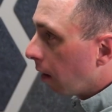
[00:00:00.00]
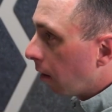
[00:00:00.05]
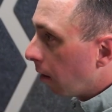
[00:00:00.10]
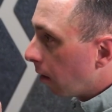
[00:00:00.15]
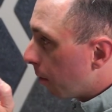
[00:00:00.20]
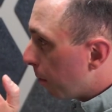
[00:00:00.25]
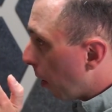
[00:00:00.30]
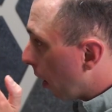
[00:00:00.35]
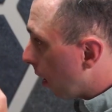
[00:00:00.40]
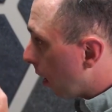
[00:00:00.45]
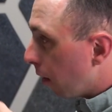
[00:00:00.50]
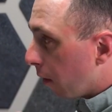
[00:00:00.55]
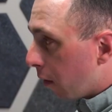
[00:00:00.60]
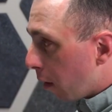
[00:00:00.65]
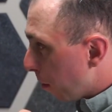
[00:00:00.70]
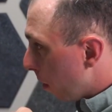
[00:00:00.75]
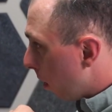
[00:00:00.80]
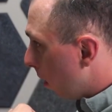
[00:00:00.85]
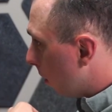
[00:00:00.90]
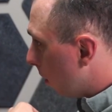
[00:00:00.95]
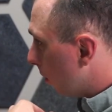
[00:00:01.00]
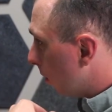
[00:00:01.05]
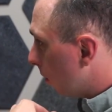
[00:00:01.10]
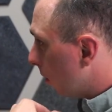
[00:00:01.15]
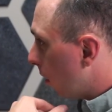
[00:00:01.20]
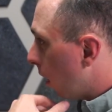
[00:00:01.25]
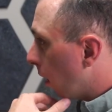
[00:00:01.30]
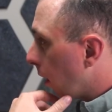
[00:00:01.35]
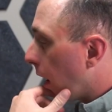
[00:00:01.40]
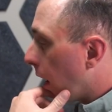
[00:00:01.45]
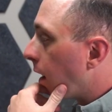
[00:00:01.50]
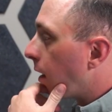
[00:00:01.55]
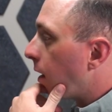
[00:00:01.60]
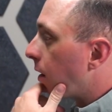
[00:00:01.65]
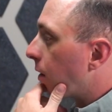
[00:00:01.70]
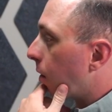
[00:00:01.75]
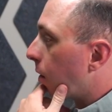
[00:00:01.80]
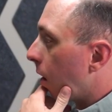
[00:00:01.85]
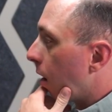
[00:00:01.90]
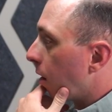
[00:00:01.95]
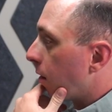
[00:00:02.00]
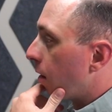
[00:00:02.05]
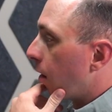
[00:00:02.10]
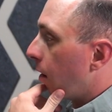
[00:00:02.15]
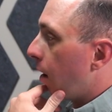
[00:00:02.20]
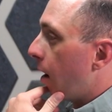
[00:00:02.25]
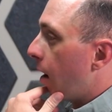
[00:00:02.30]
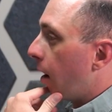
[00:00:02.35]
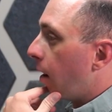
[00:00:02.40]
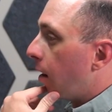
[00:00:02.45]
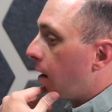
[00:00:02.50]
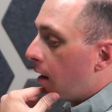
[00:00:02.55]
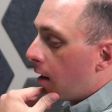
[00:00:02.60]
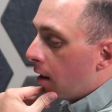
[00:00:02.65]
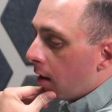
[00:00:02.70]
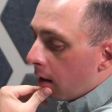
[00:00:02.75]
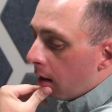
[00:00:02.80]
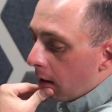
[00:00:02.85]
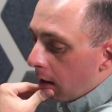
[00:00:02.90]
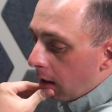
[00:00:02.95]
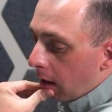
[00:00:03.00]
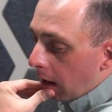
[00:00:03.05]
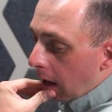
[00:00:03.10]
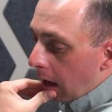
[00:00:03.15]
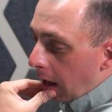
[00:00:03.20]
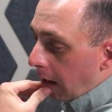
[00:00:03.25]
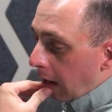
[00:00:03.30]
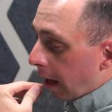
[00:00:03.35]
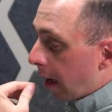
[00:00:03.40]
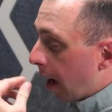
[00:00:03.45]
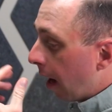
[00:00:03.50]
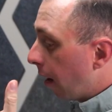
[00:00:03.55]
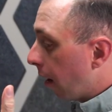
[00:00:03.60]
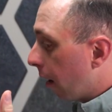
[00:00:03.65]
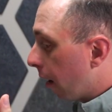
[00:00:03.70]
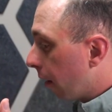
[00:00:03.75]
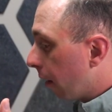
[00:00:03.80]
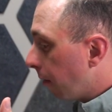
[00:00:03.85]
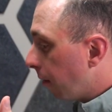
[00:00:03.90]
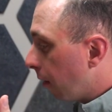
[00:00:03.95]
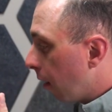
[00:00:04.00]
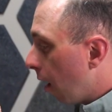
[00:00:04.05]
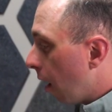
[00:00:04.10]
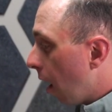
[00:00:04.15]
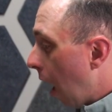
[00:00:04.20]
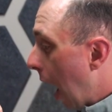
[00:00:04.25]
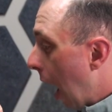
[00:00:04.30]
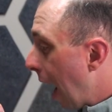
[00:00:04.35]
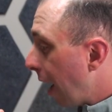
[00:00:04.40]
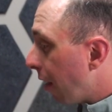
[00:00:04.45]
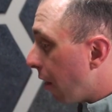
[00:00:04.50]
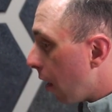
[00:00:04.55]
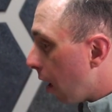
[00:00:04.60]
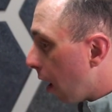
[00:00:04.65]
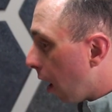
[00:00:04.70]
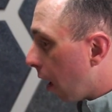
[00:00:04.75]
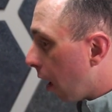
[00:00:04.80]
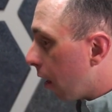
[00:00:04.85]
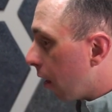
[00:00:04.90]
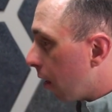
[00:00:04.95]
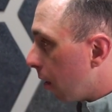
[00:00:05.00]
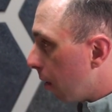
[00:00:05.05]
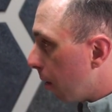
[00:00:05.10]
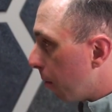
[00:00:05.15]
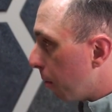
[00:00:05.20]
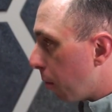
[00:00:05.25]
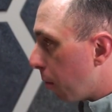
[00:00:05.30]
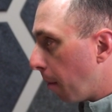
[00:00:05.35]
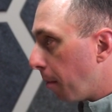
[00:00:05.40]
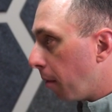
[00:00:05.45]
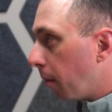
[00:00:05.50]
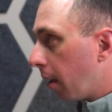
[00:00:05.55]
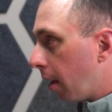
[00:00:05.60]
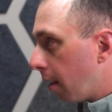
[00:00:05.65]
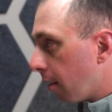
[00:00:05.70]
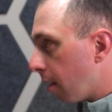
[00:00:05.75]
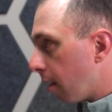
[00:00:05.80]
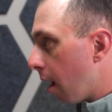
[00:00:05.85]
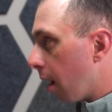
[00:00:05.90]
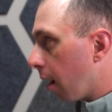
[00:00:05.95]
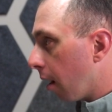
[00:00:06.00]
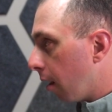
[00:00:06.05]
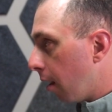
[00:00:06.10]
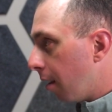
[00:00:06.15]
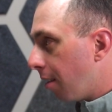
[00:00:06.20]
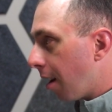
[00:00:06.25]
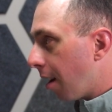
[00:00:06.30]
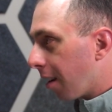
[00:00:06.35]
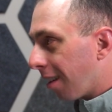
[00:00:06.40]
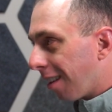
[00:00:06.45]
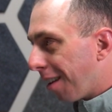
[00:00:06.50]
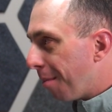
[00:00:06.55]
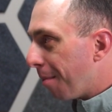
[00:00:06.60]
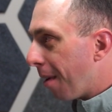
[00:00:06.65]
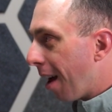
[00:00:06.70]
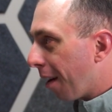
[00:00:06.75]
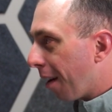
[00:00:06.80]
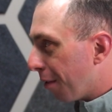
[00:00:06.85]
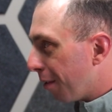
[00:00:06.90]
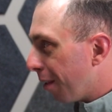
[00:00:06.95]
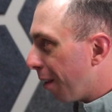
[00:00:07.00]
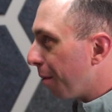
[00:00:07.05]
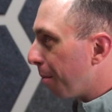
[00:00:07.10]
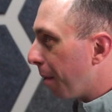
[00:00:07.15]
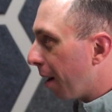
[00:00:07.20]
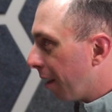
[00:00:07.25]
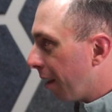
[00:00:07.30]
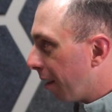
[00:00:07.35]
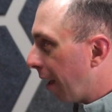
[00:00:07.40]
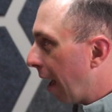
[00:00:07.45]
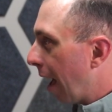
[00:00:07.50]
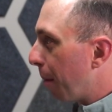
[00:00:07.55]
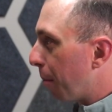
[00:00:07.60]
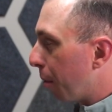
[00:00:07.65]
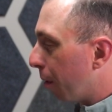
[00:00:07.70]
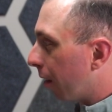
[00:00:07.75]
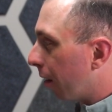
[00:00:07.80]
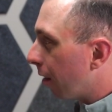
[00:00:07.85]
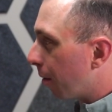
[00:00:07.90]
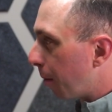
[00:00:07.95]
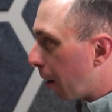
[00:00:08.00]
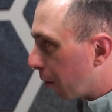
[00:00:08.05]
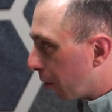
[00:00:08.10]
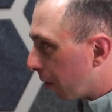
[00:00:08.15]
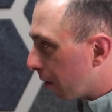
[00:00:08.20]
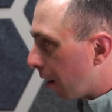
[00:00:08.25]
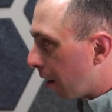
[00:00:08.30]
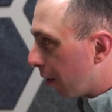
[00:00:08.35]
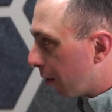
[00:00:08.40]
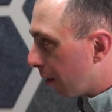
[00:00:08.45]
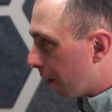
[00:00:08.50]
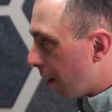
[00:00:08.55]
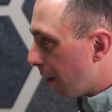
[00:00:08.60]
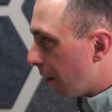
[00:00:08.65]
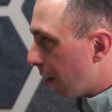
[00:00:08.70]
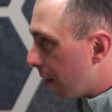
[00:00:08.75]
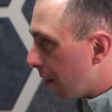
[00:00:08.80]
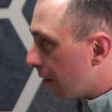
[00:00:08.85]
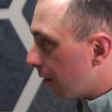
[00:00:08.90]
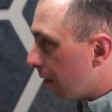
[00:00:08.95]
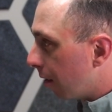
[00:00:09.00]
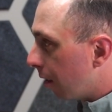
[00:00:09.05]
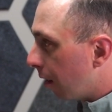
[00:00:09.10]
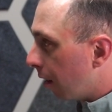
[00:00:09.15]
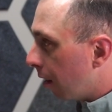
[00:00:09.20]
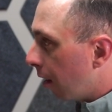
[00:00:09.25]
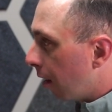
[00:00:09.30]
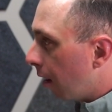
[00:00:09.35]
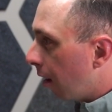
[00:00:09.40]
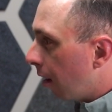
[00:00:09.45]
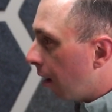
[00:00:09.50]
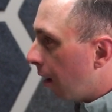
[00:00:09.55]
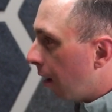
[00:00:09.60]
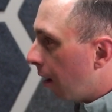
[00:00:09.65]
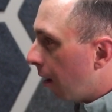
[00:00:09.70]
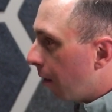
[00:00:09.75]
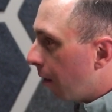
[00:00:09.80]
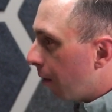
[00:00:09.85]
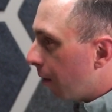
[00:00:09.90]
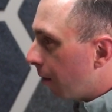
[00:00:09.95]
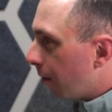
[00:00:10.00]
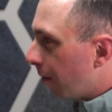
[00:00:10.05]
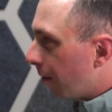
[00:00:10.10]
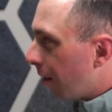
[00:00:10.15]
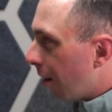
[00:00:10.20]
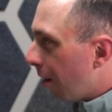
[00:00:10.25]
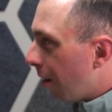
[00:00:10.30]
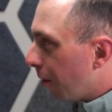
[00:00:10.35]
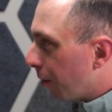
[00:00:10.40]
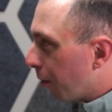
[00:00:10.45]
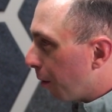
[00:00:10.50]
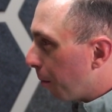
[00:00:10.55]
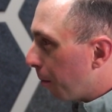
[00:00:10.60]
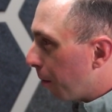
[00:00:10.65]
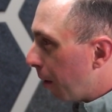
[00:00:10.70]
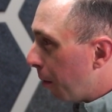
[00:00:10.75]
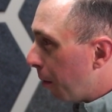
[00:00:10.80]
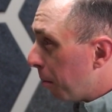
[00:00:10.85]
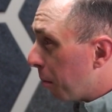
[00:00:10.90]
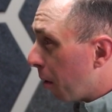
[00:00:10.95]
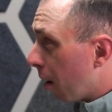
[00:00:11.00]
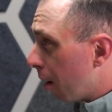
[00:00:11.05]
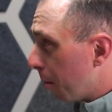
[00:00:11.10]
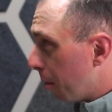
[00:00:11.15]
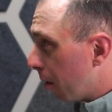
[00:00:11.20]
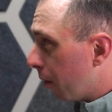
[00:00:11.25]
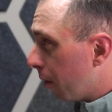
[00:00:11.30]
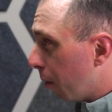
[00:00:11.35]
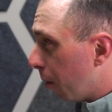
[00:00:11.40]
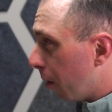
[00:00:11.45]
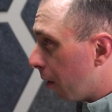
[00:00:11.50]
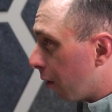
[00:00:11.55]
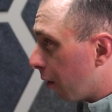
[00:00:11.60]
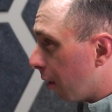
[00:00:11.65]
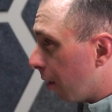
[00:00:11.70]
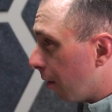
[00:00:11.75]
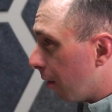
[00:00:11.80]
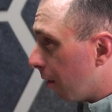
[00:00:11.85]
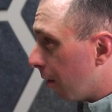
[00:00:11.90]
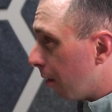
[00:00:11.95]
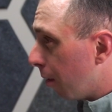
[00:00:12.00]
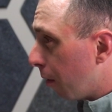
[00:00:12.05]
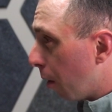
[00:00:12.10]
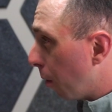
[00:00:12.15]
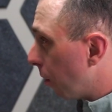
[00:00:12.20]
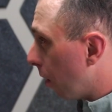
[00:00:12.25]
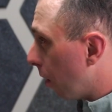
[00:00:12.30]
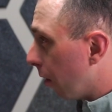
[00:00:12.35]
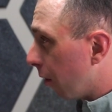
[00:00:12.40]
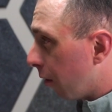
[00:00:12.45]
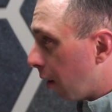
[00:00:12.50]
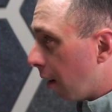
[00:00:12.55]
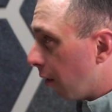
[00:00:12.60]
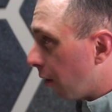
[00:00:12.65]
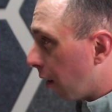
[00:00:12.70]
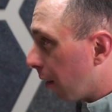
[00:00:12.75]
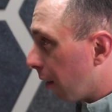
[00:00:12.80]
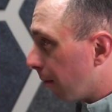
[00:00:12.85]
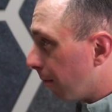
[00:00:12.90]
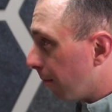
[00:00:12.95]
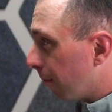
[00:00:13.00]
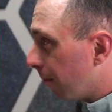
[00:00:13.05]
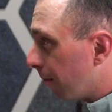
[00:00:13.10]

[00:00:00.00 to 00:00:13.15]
spiking the football on getting this across the line, indicating, I think, probably he's not going to come back for another bite at the apple in a special session on this. Also, it would probably be foolish because the votes aren't changing.